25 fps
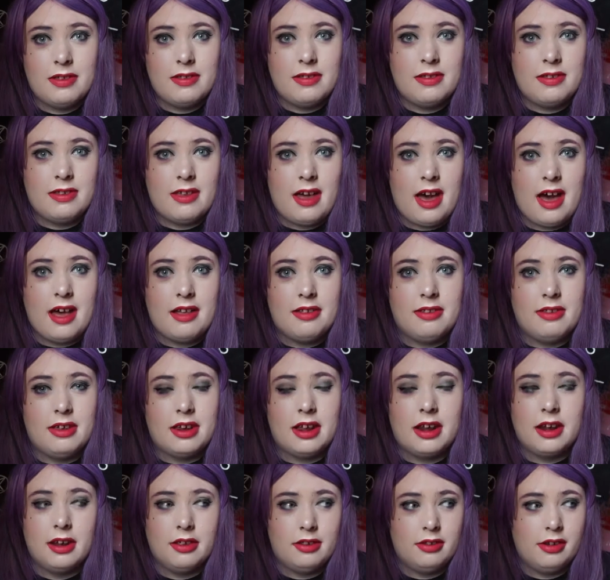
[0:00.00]
his sass,
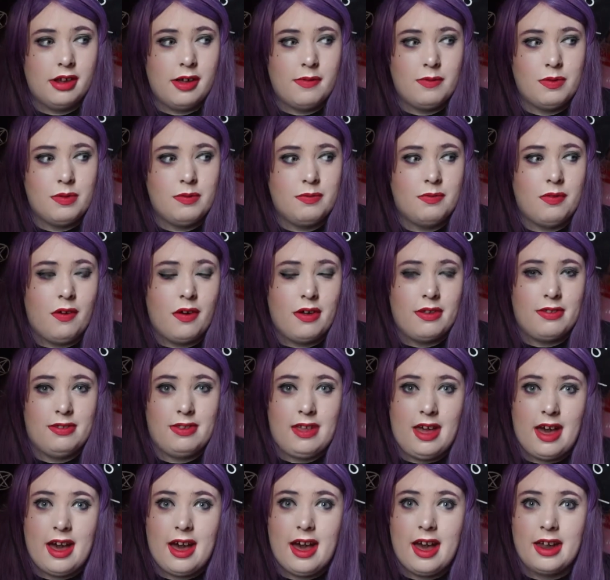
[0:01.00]
and I just loved the voice
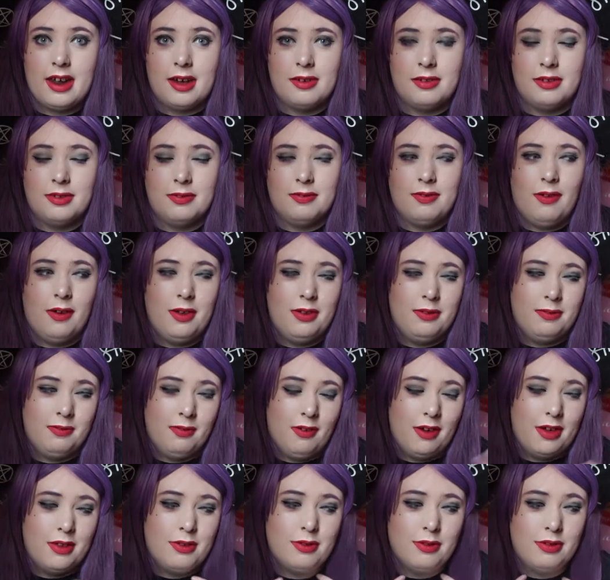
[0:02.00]
he had. I just thought his
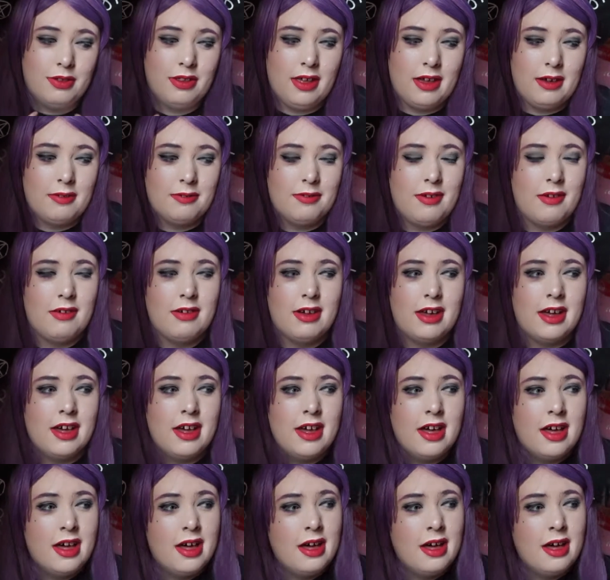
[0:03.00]
voice was like very,